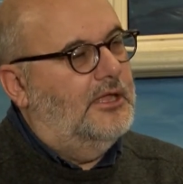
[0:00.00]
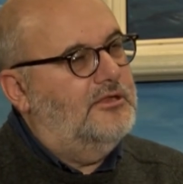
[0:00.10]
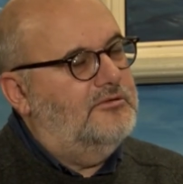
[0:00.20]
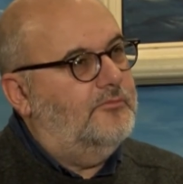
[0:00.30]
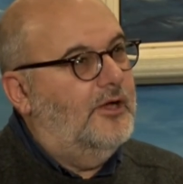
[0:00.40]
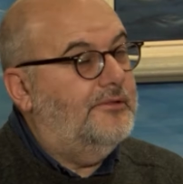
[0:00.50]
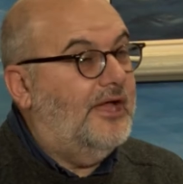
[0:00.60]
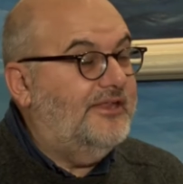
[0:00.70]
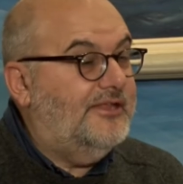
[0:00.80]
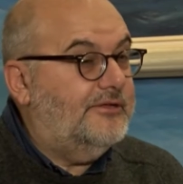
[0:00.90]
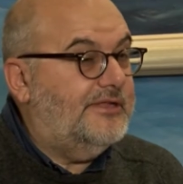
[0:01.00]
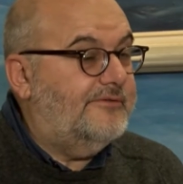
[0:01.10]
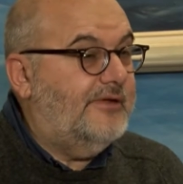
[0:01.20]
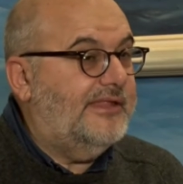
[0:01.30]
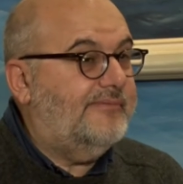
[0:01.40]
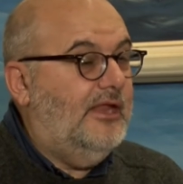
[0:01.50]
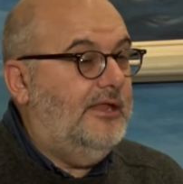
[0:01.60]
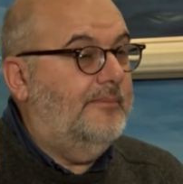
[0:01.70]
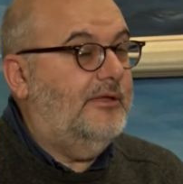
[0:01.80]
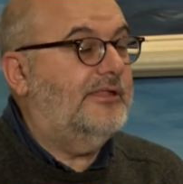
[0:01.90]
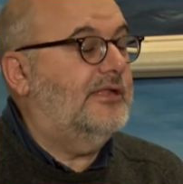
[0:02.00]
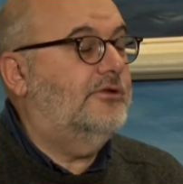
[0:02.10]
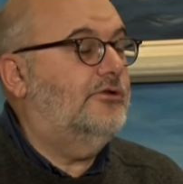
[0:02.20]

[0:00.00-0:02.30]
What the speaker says: Well, I don't address really because I